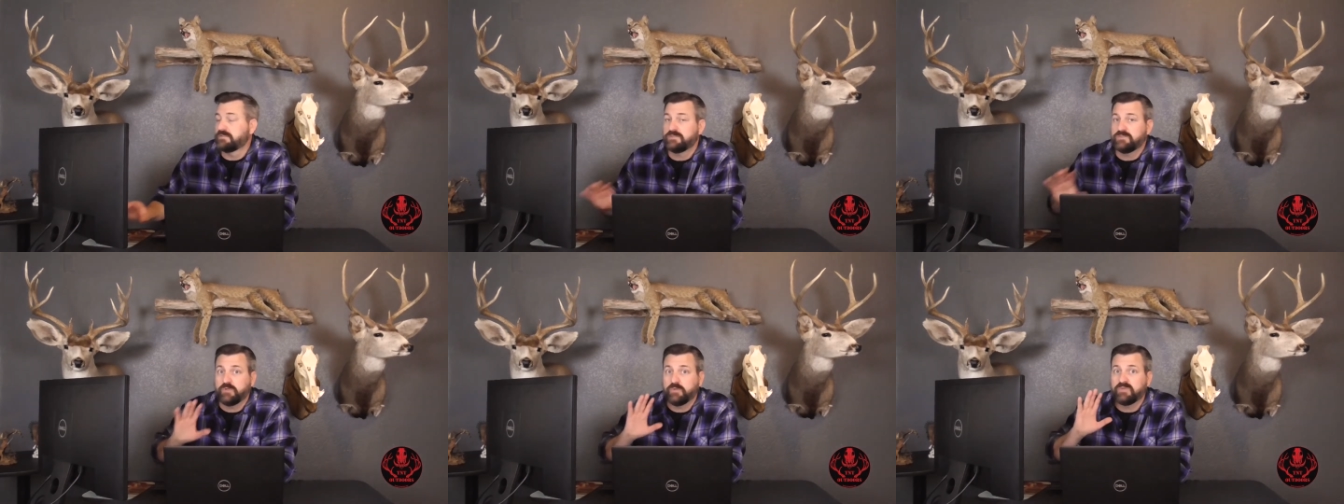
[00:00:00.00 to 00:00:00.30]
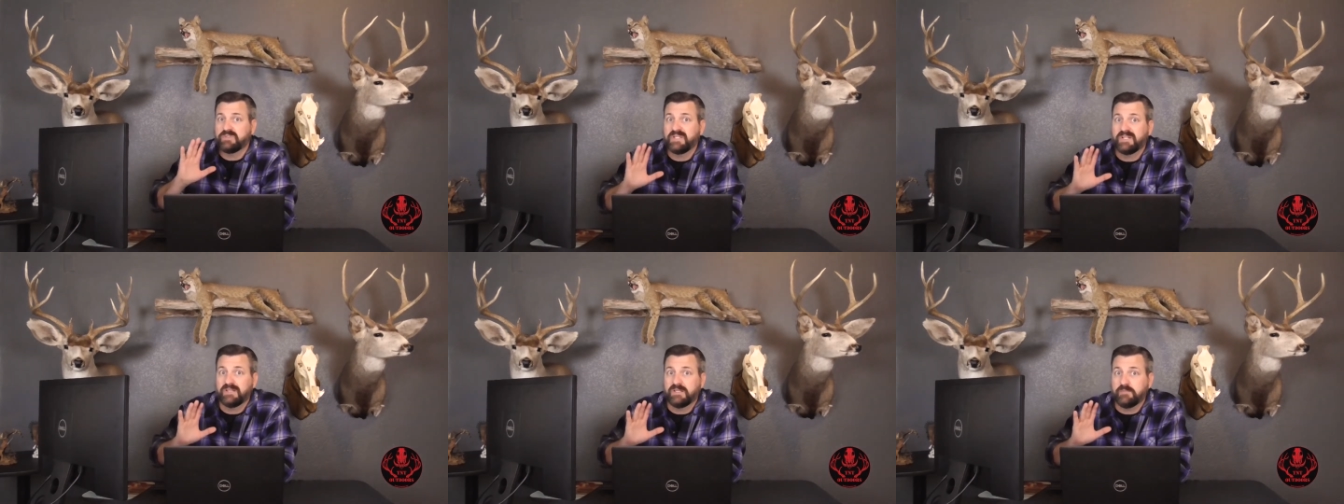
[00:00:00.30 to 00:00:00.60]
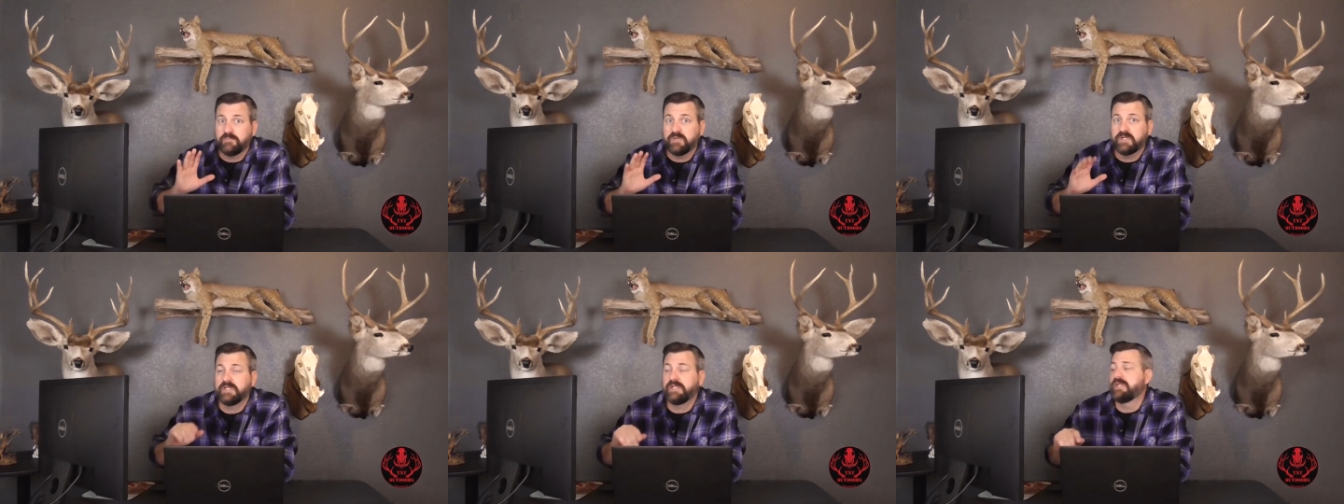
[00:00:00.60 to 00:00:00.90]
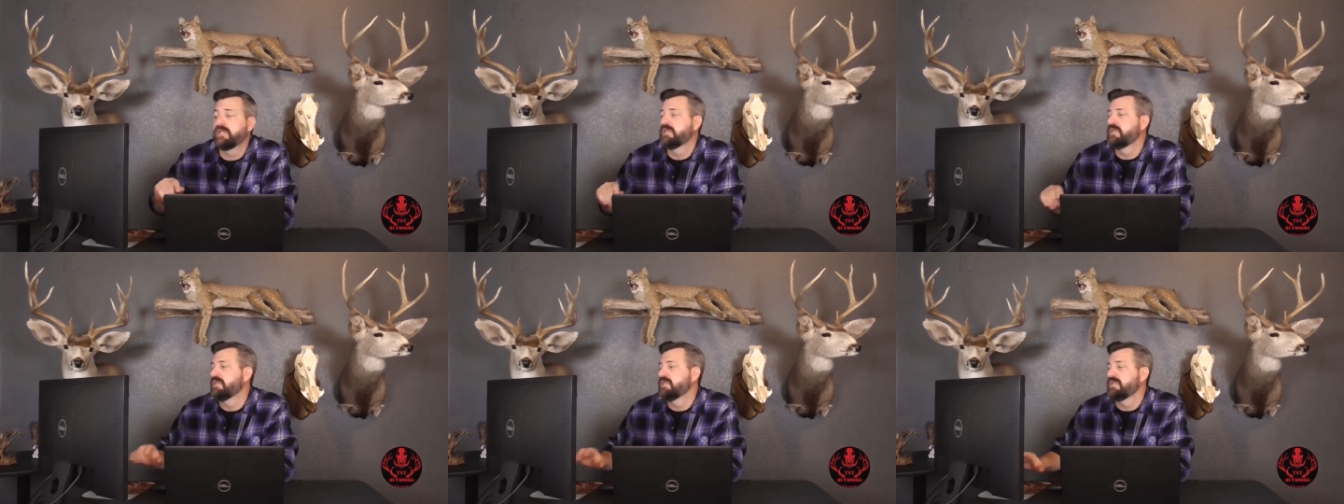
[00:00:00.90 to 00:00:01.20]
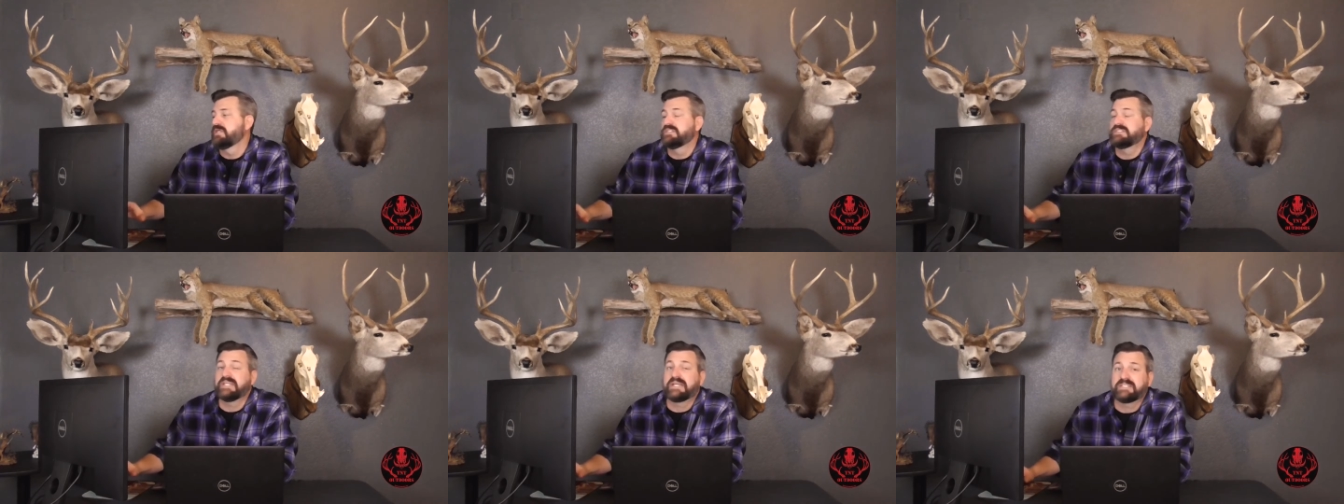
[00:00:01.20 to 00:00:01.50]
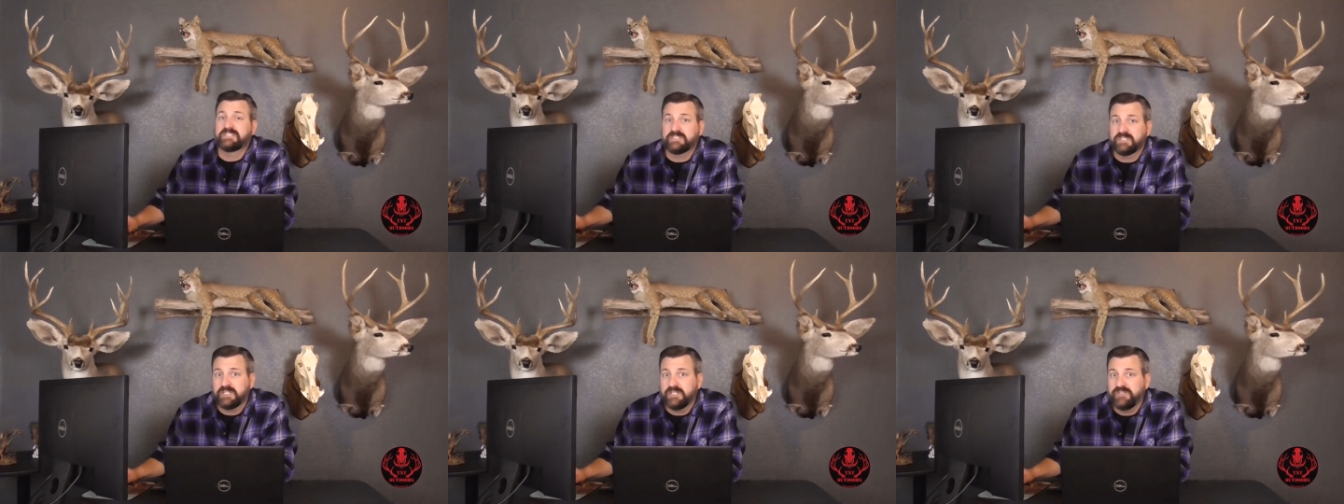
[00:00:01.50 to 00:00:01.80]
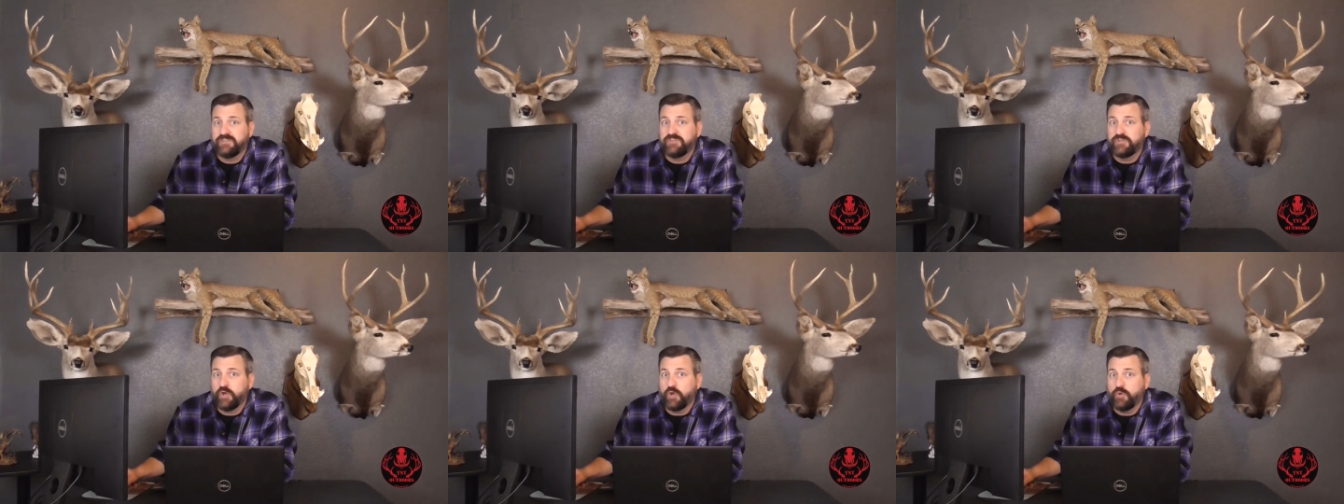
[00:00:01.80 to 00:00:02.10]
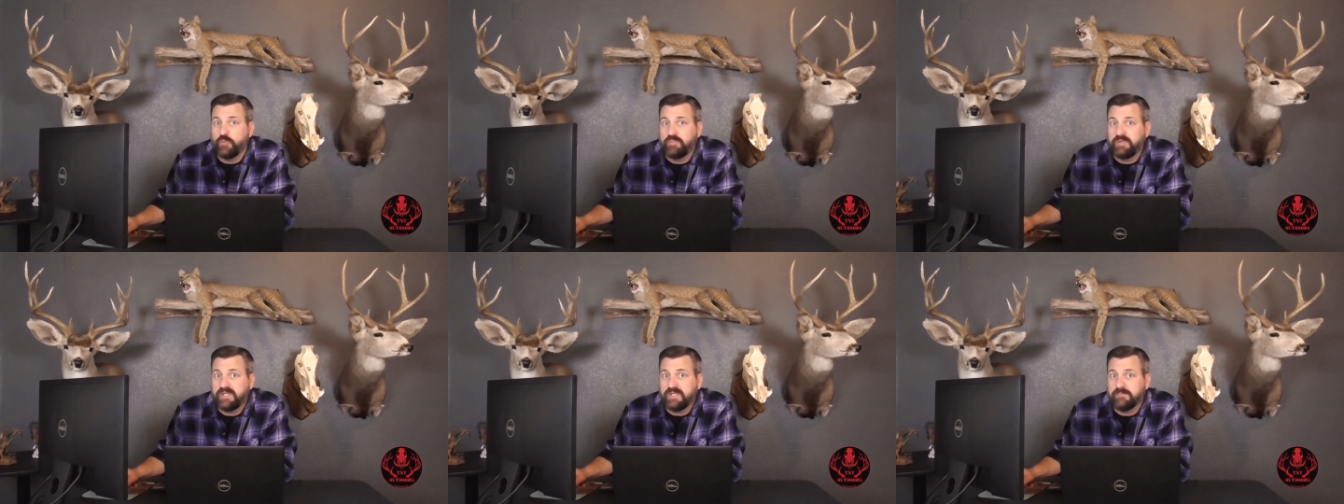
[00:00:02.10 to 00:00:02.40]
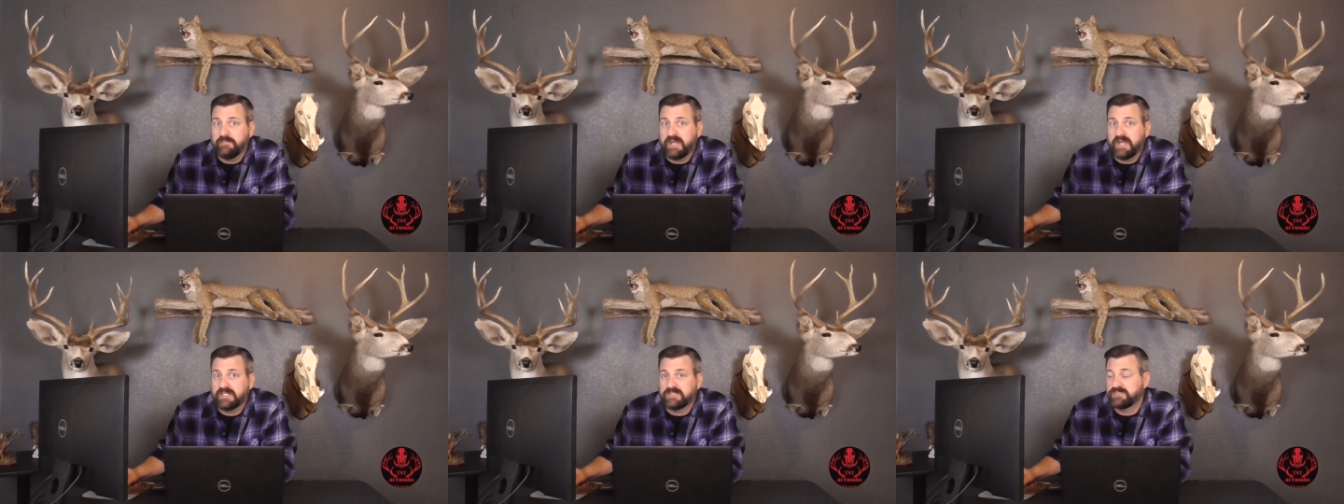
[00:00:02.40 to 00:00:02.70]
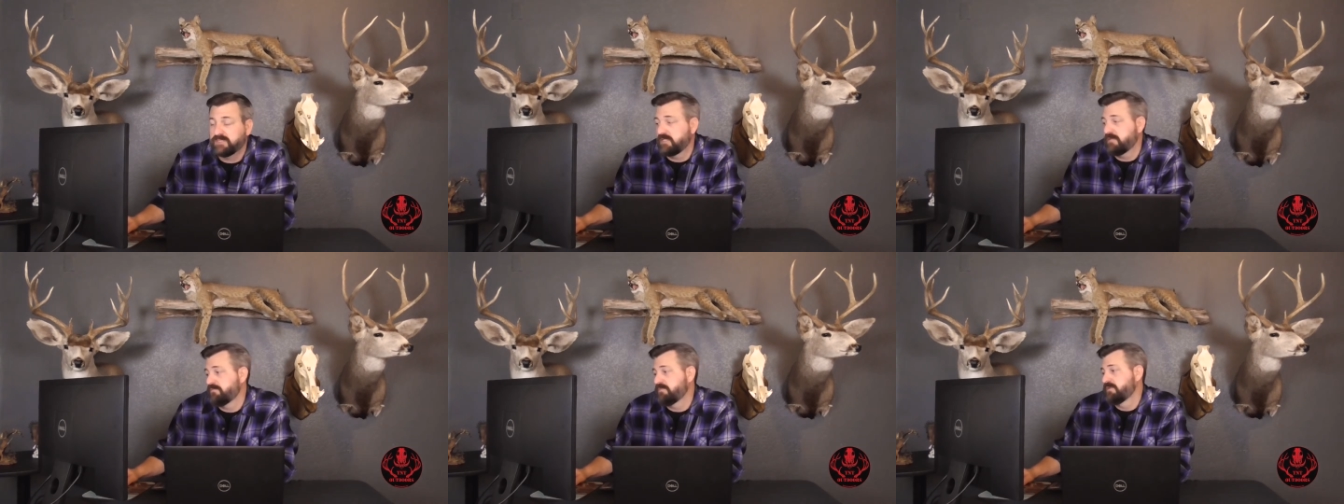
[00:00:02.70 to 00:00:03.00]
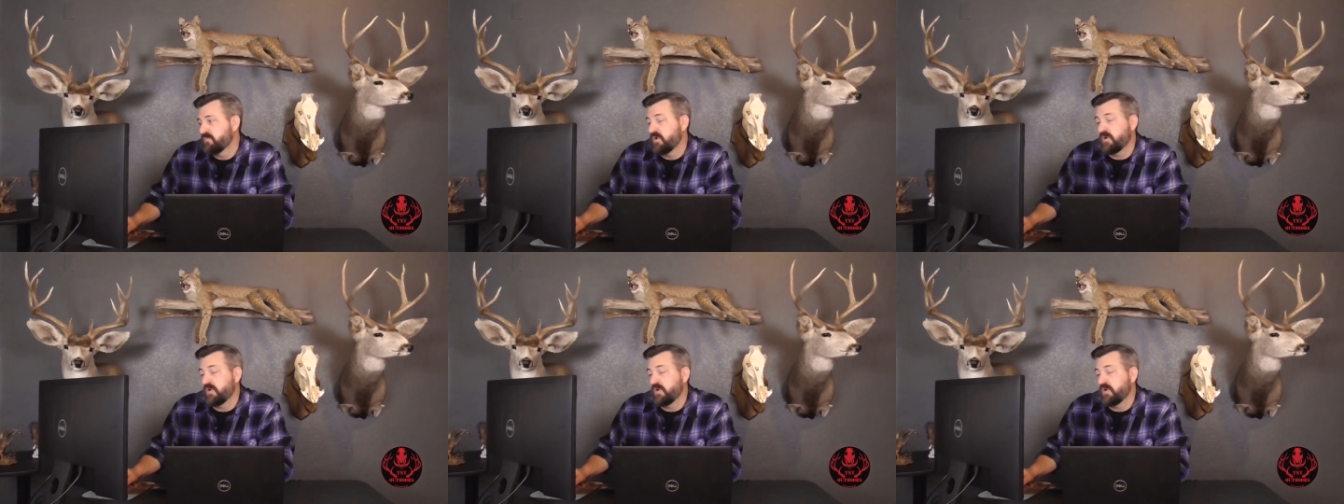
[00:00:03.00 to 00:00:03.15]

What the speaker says: don't tell anybody. It's actually a doe pea matchup.